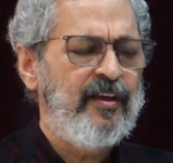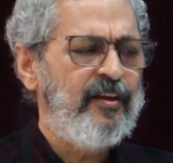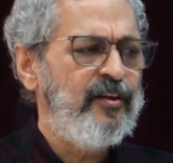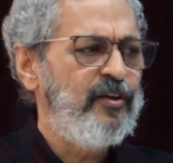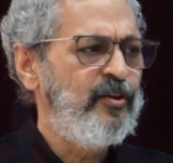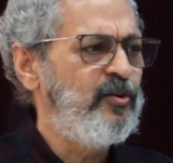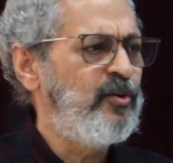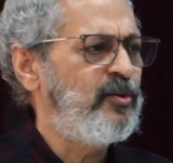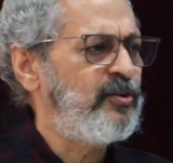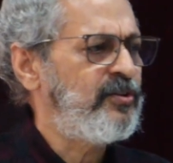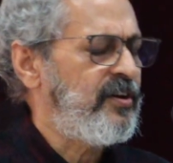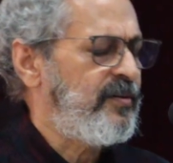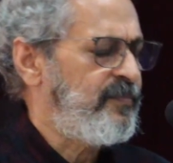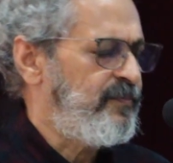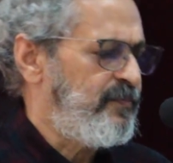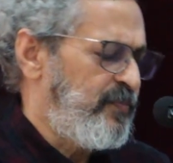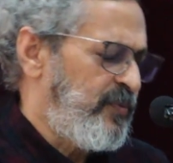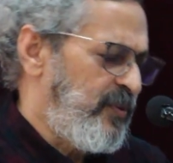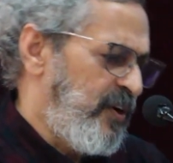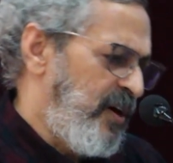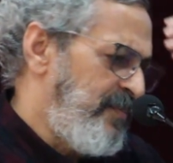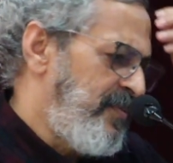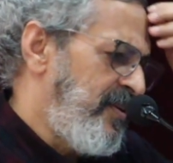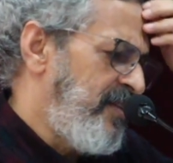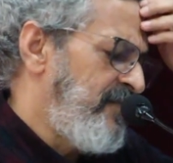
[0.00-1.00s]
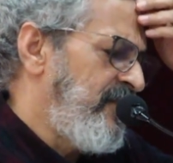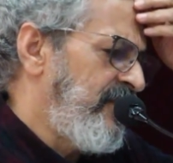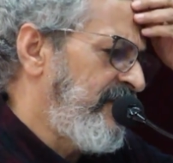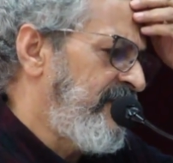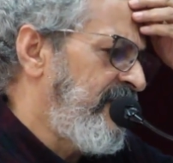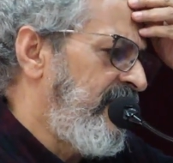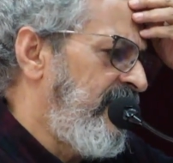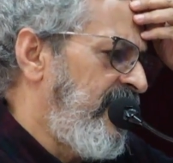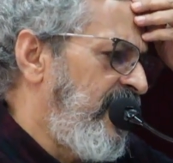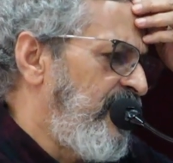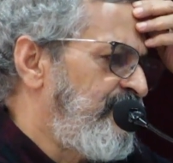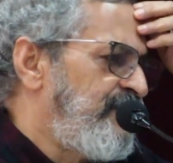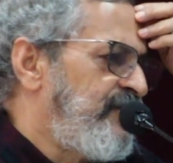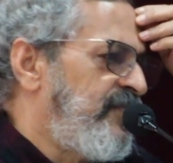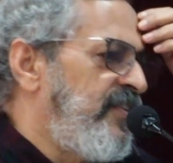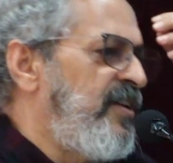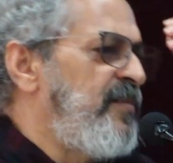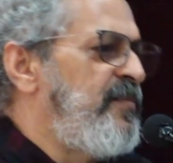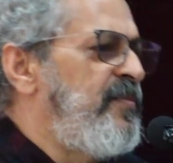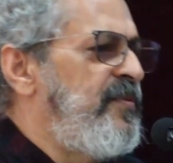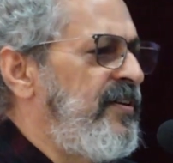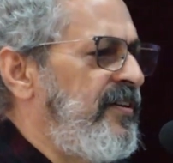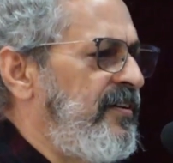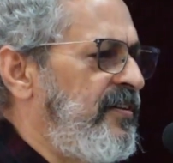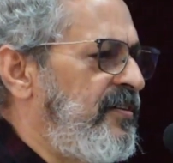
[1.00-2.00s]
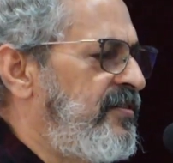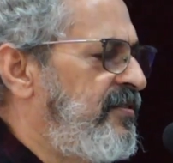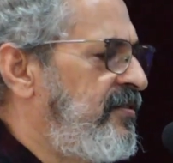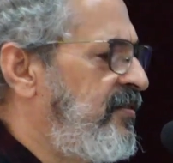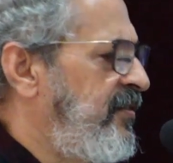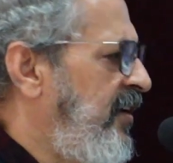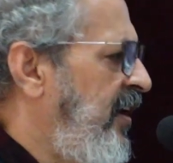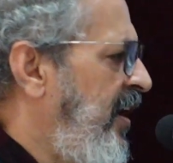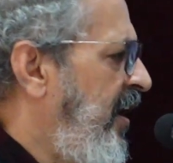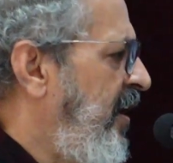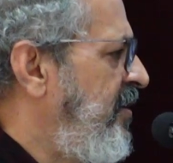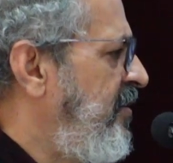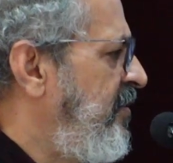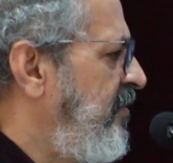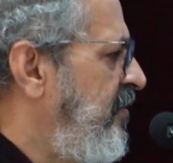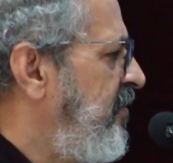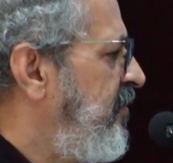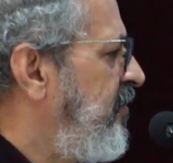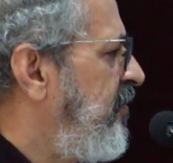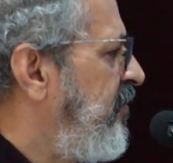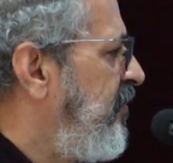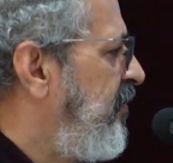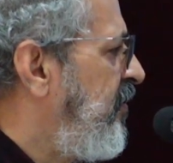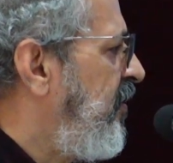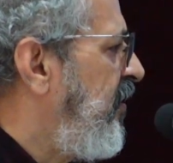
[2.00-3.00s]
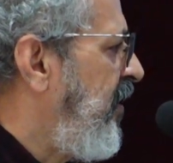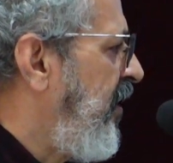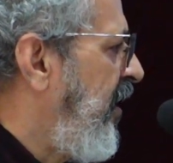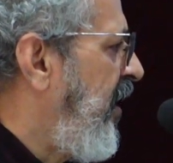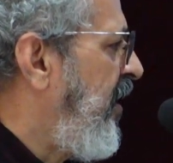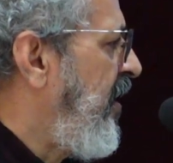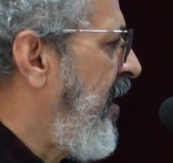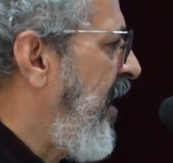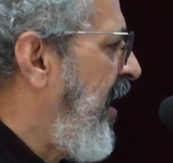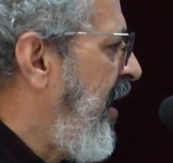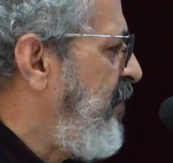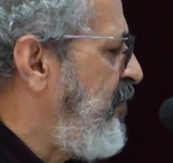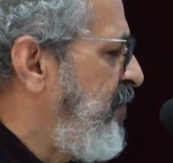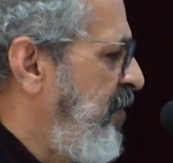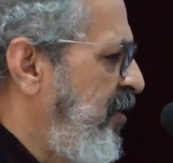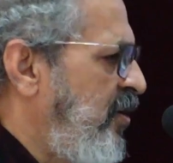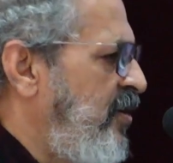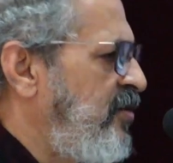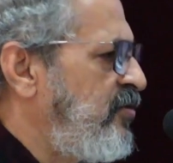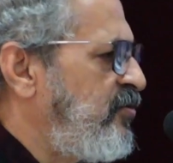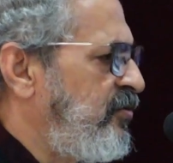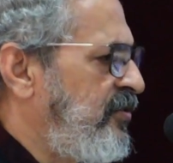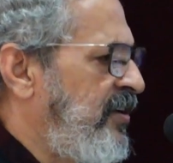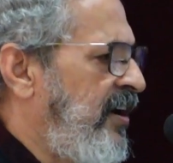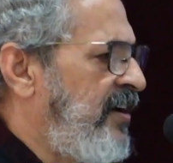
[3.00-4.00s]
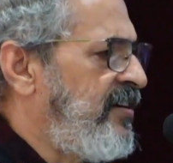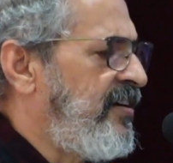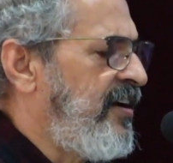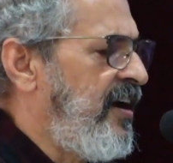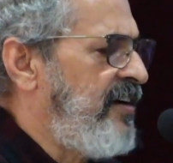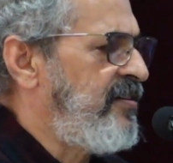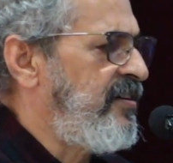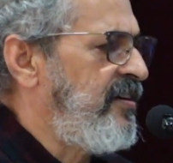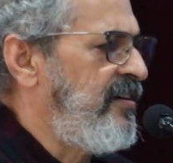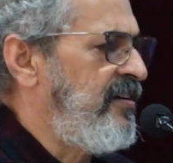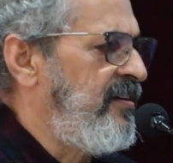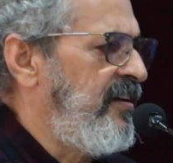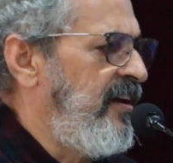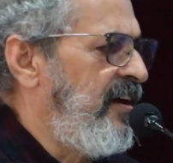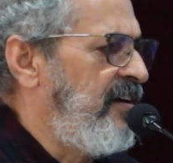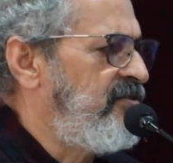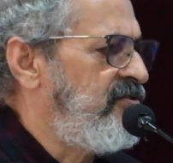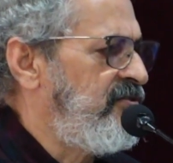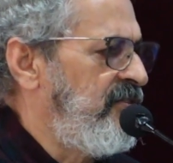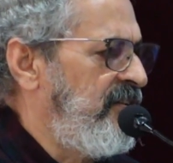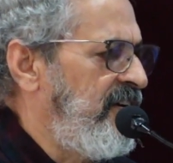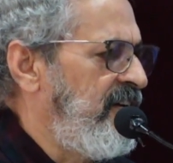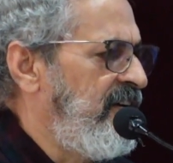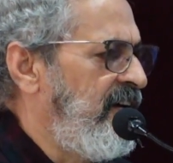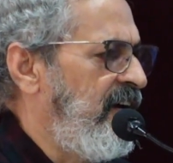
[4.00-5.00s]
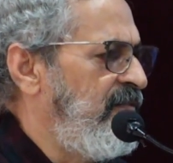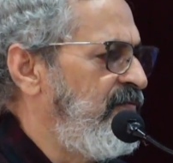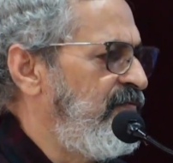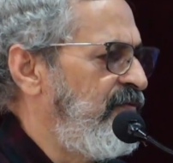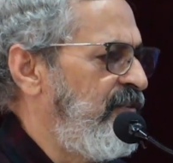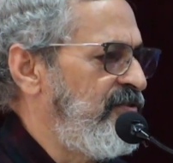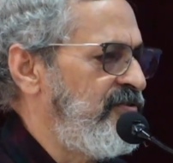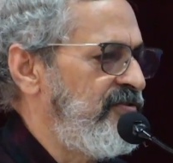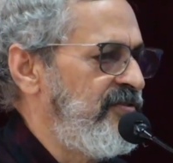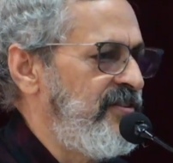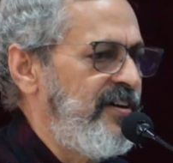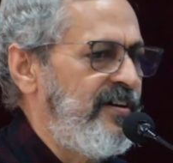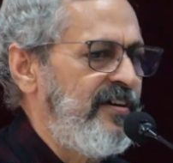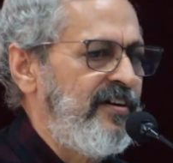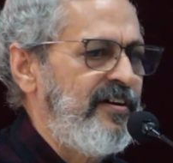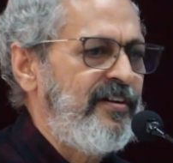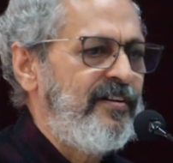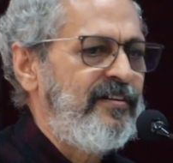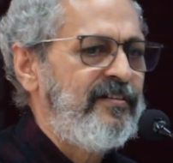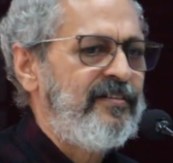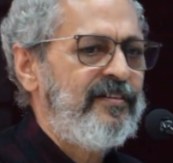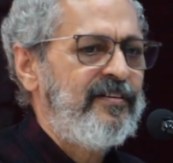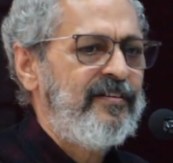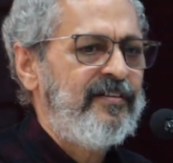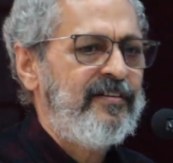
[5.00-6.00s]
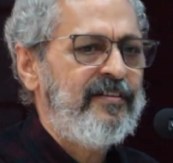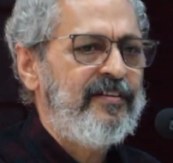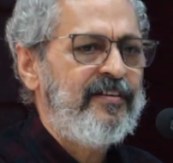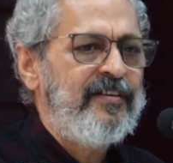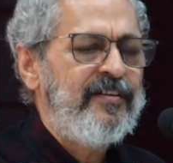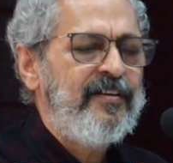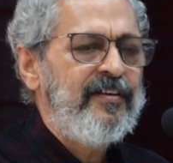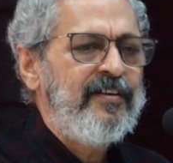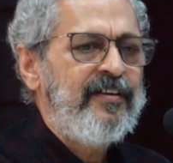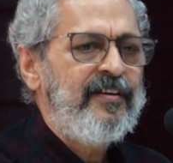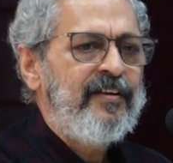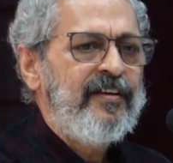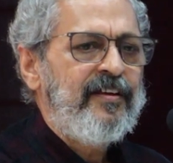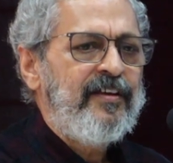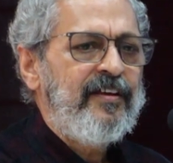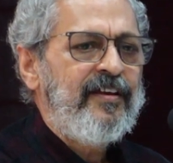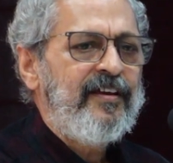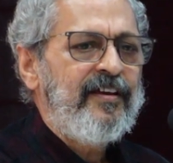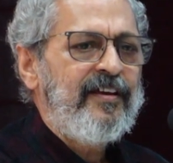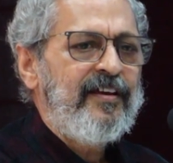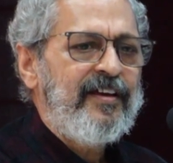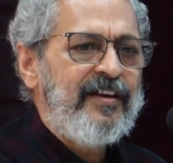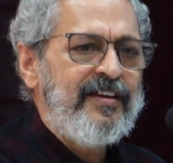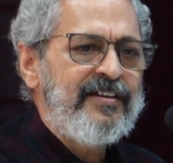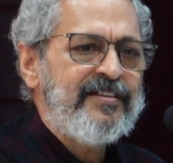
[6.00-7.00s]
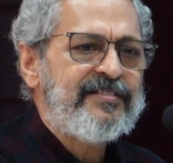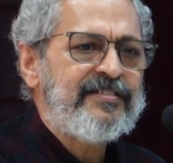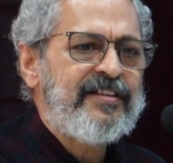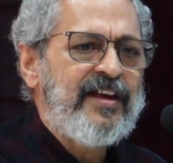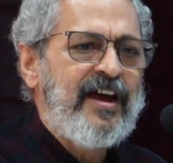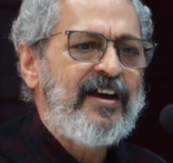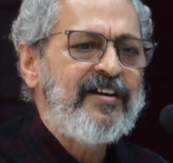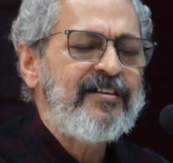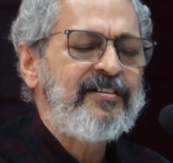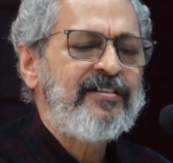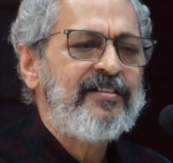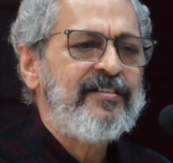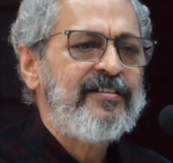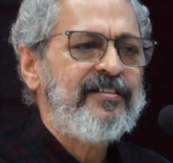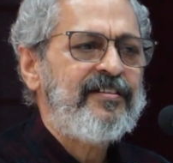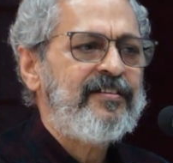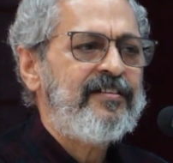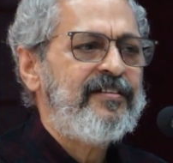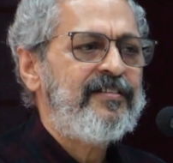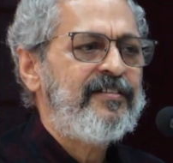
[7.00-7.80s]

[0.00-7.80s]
You know, the problem with the left liberals, and I belong to that category actually, unfortunately, is that